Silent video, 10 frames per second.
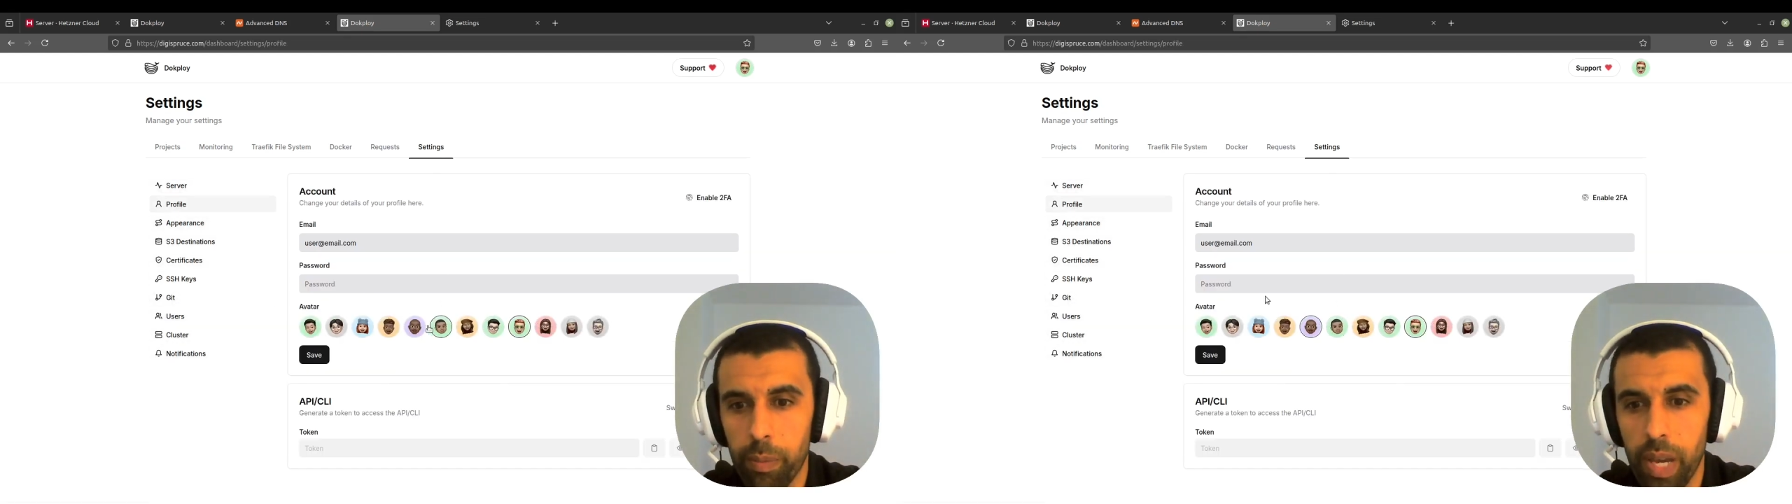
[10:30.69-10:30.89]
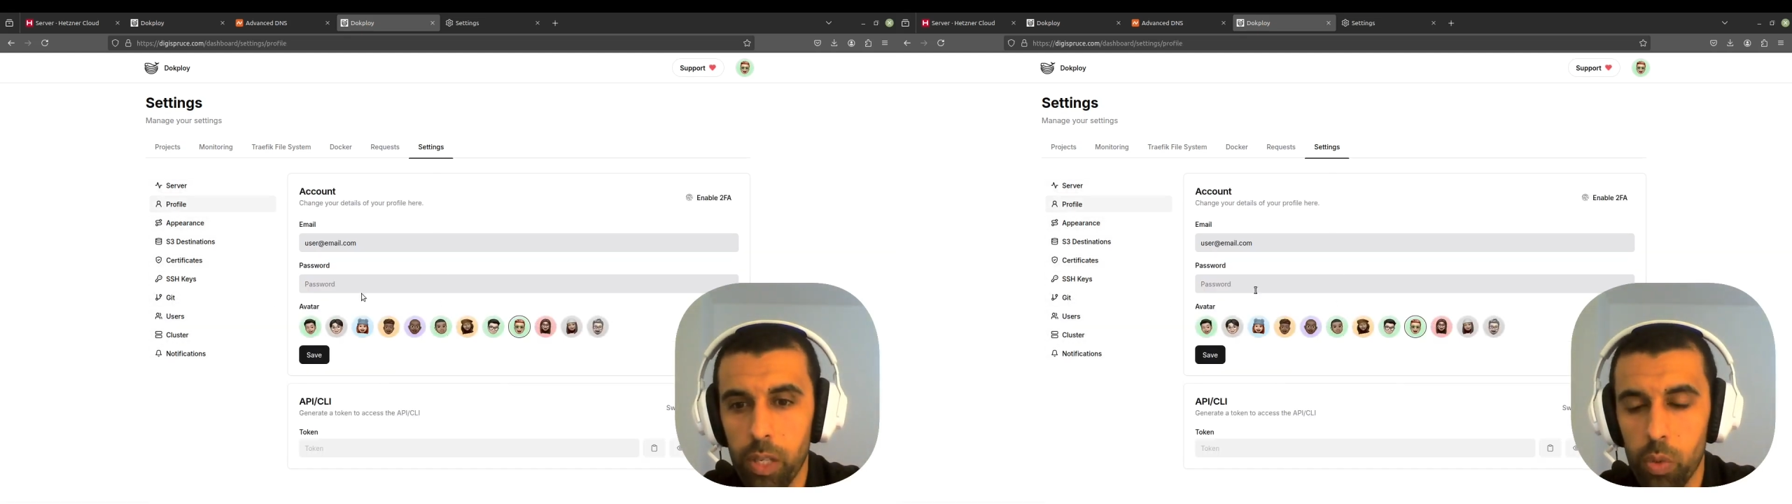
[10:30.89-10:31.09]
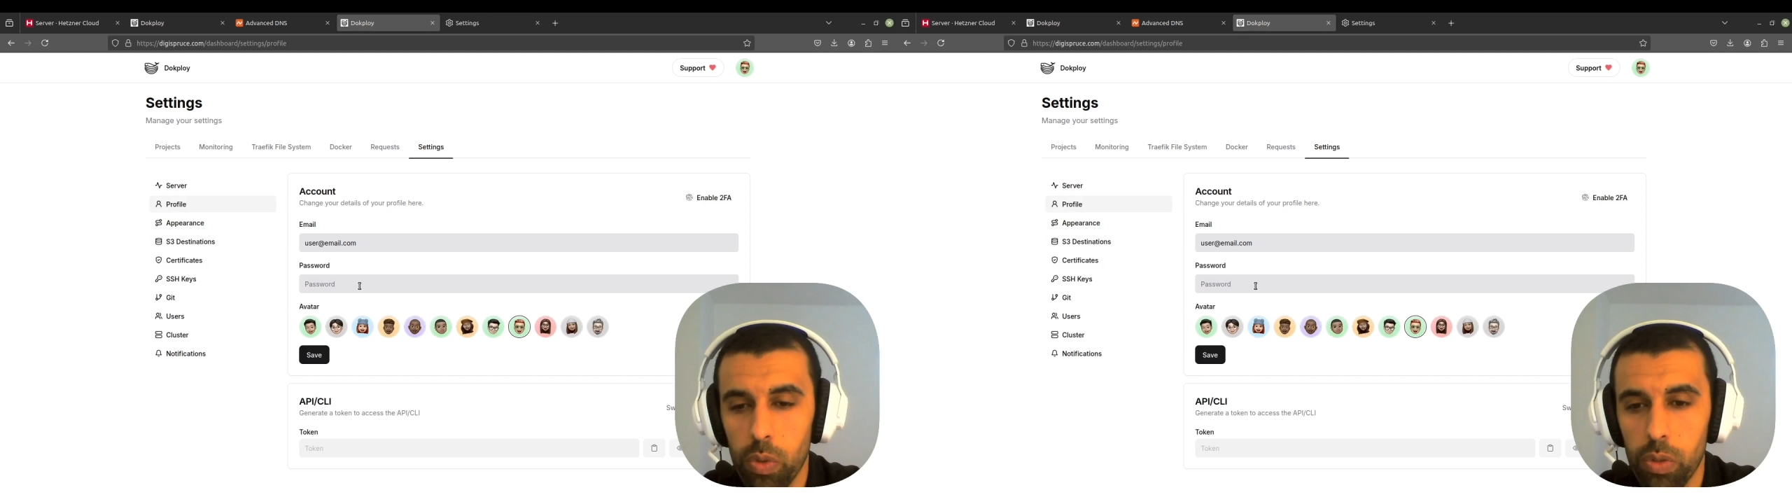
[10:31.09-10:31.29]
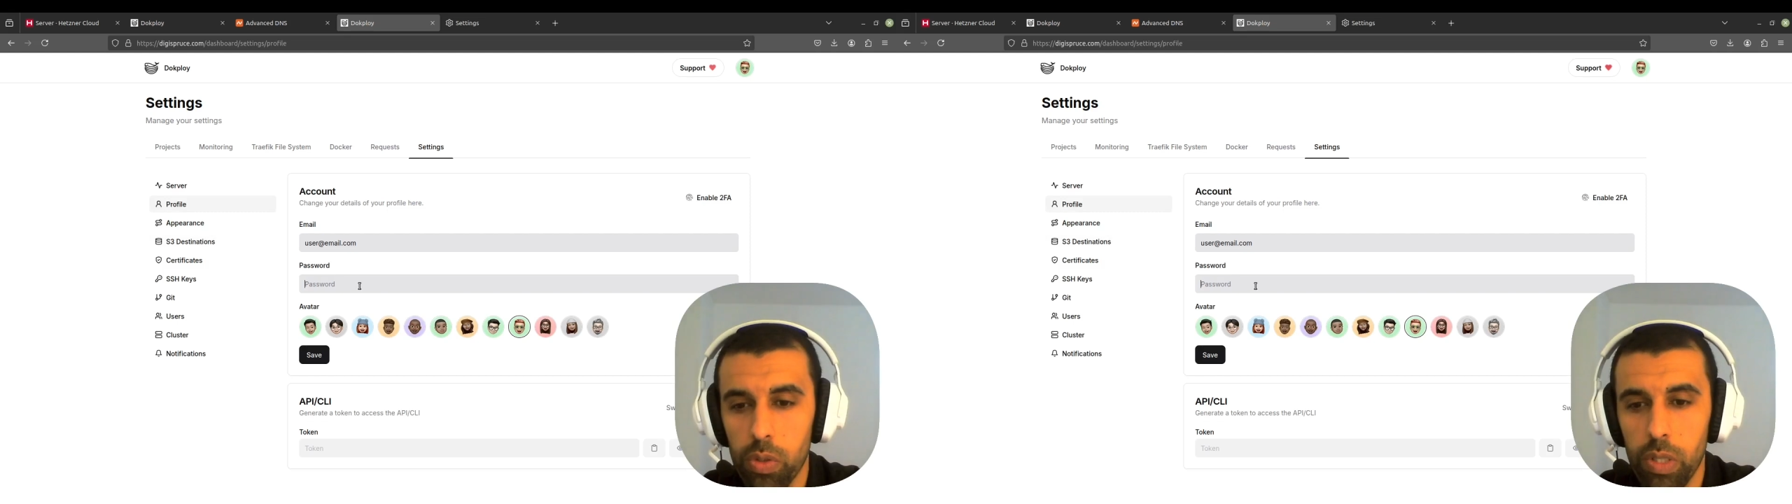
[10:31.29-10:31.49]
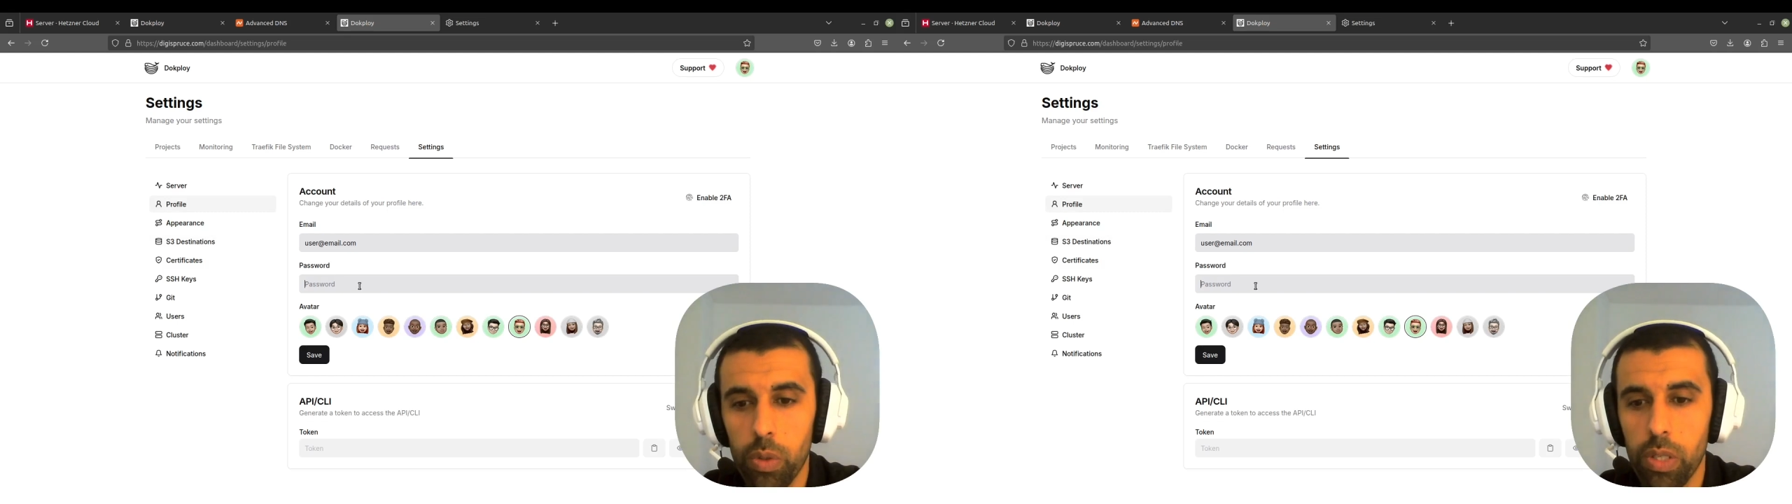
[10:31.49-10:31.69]
password.
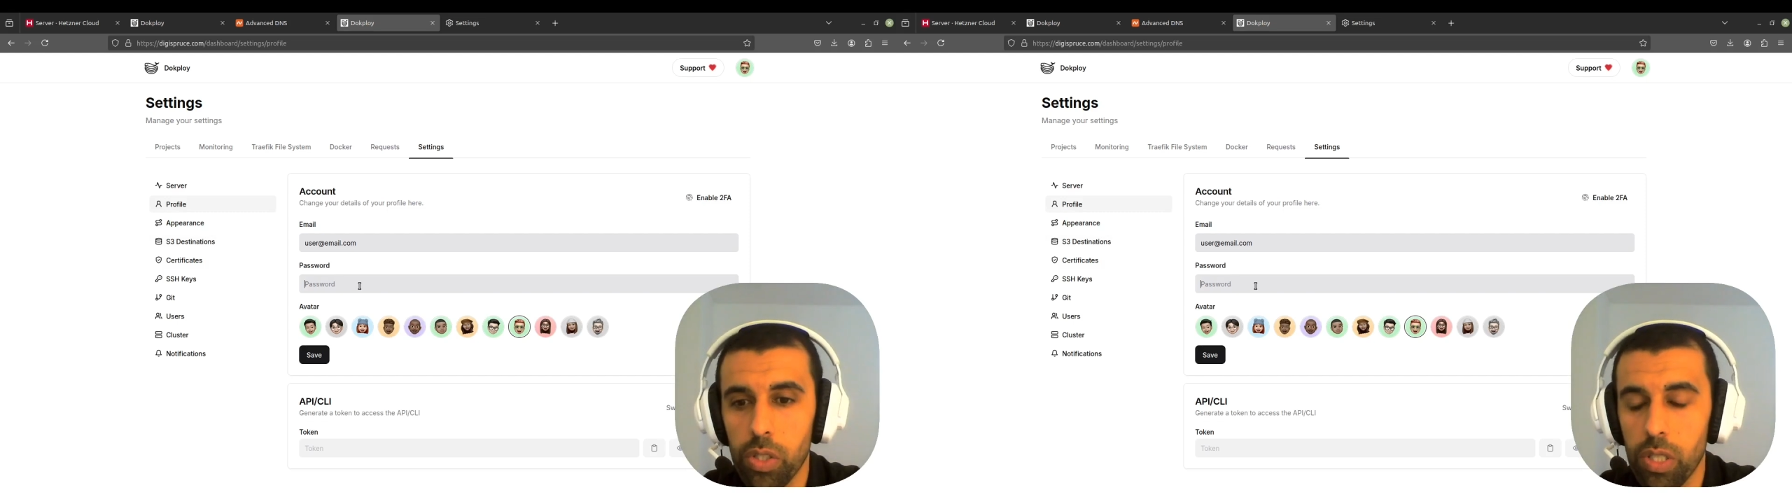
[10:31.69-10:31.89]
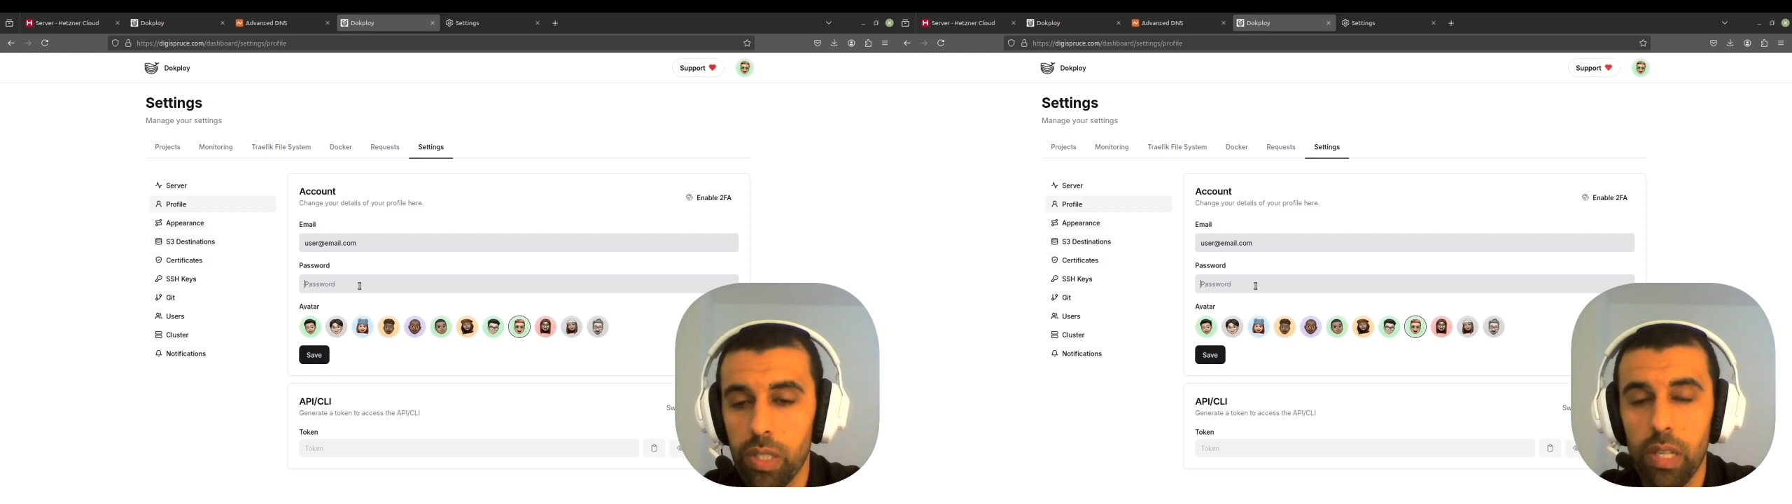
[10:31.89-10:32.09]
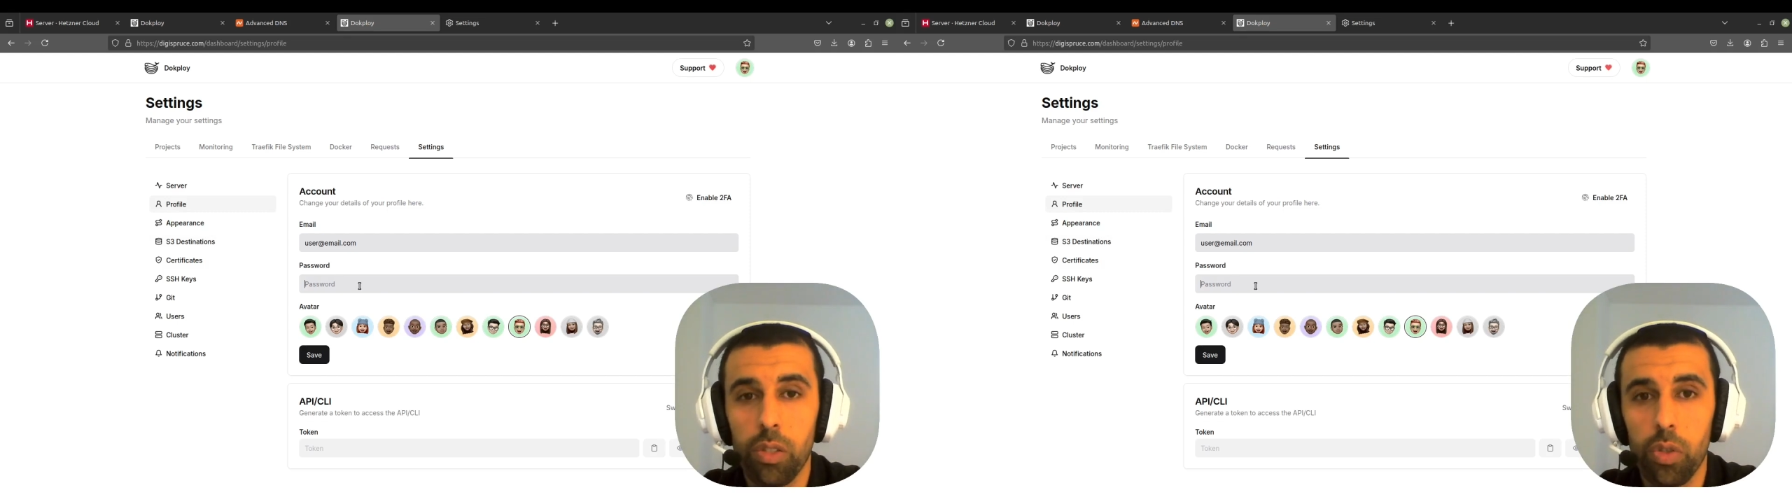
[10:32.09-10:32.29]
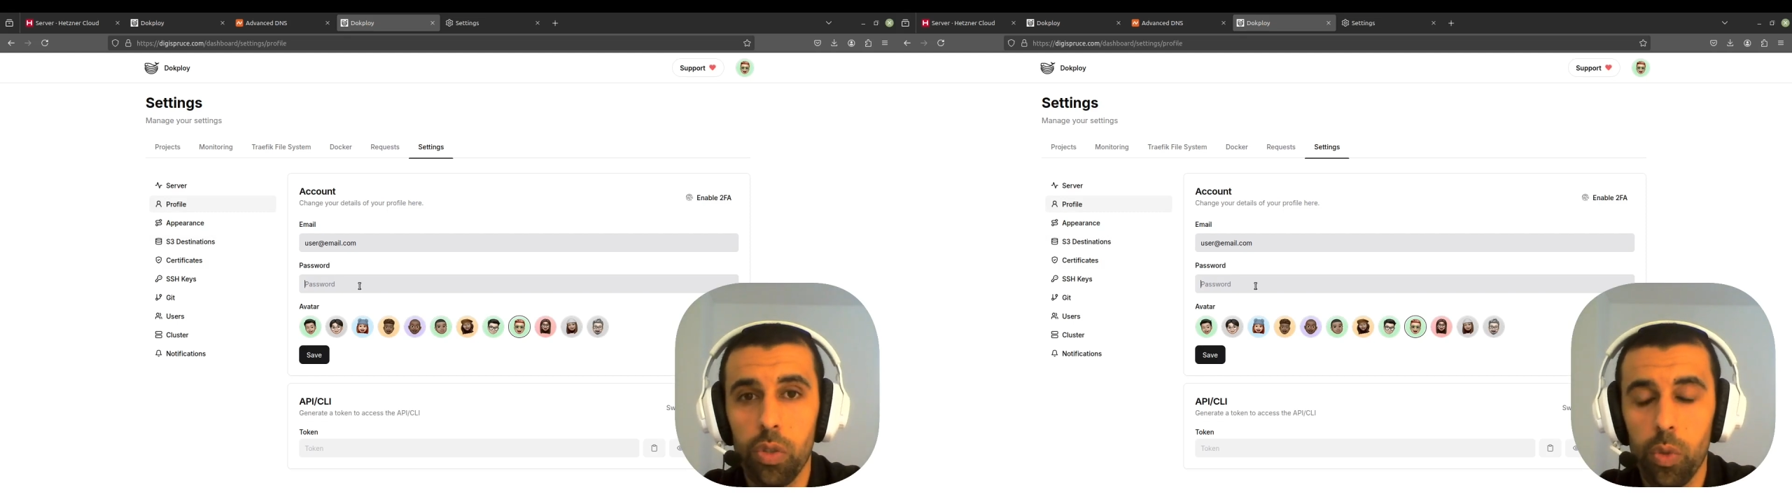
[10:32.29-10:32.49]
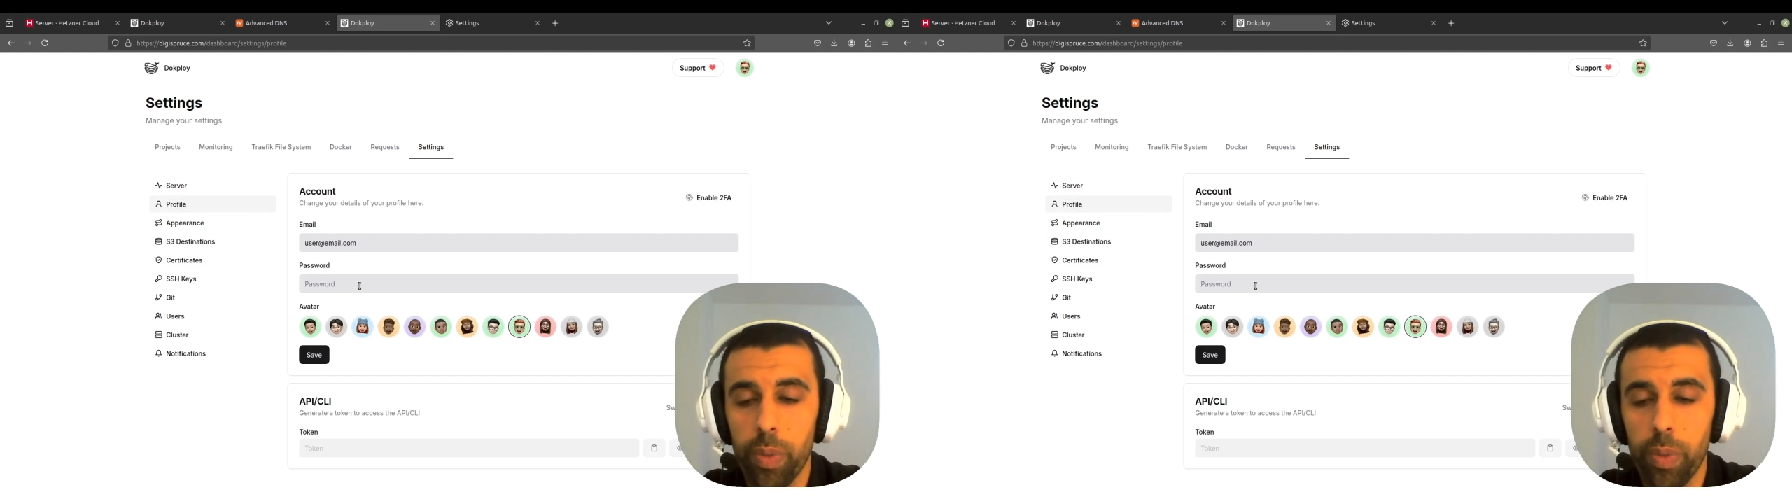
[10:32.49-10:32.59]
So now you can just enter your new